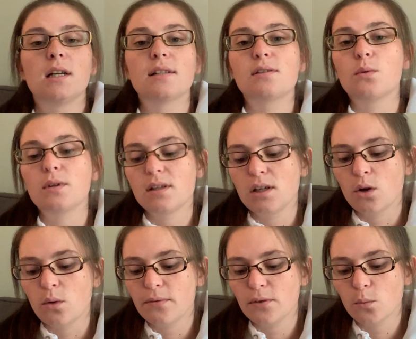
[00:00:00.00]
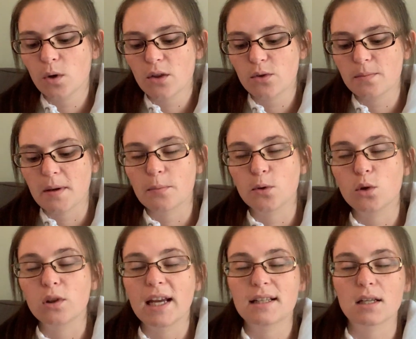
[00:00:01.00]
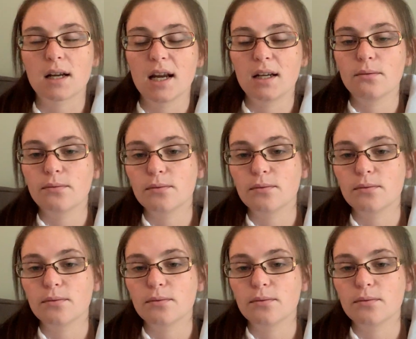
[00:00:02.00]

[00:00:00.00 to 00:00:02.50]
So, you know, if you're one of those people who like to kind of